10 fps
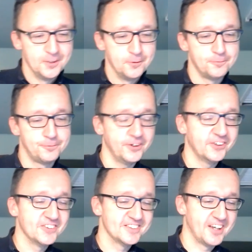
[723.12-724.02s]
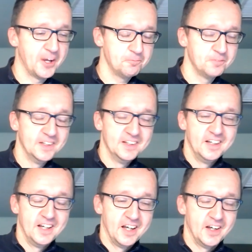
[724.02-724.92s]
very good.
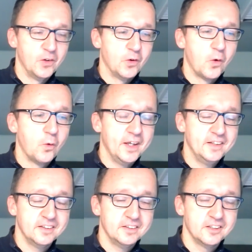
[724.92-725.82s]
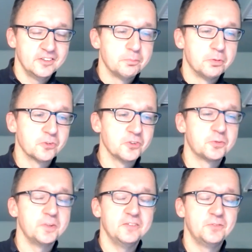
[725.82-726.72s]
In the booklet,
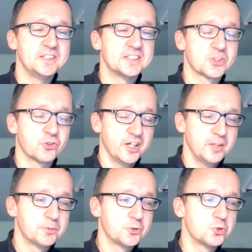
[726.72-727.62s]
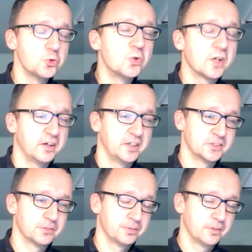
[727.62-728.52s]
we describe two kinds
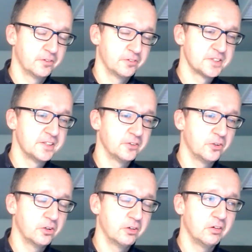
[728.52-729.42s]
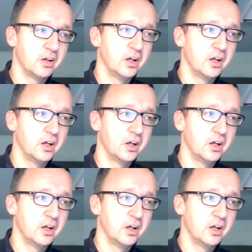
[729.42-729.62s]
of errors that are,